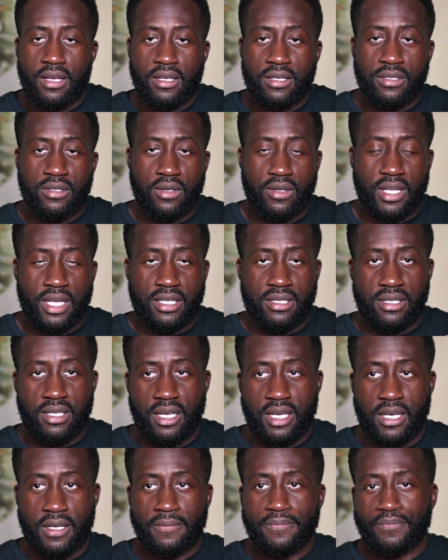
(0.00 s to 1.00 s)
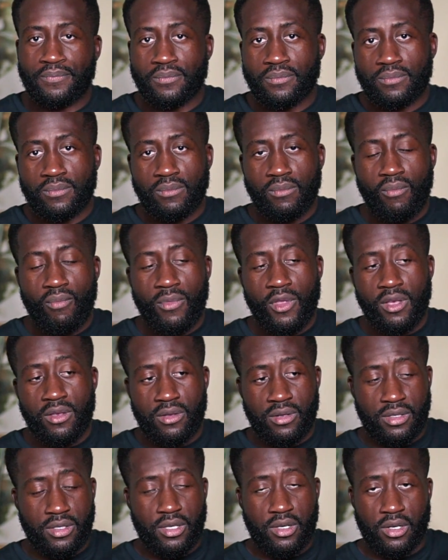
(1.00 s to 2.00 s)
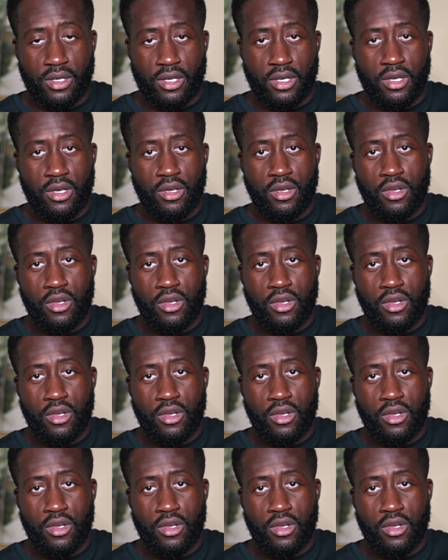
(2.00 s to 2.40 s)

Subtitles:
So let's say you took